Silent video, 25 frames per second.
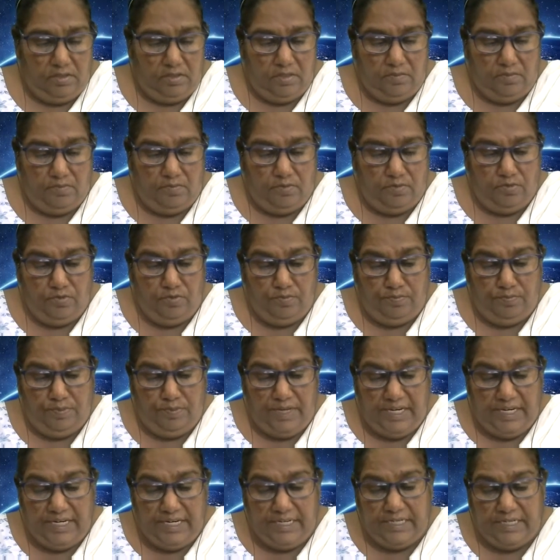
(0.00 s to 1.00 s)
the Blue
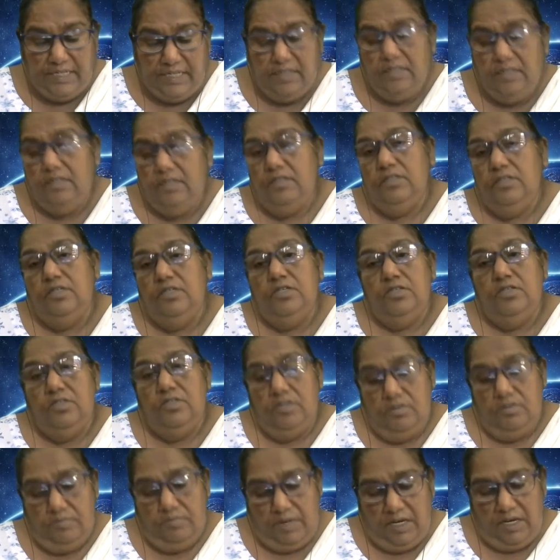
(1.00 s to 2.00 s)
Bead,
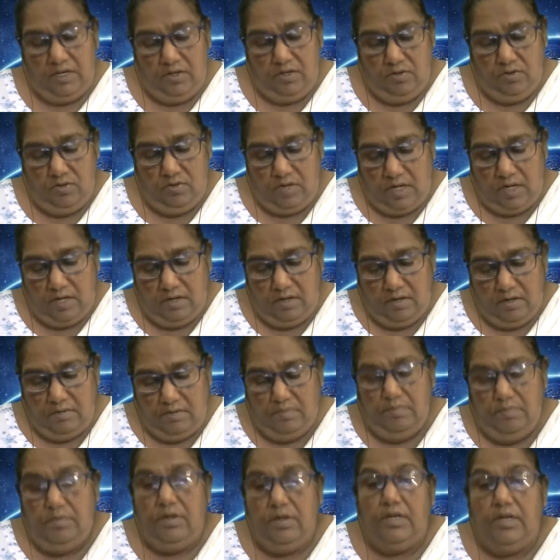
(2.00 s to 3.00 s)
by Norah
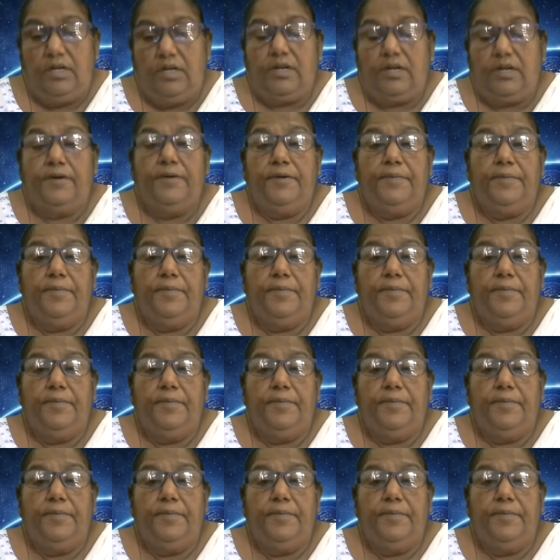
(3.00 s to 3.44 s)
Burke.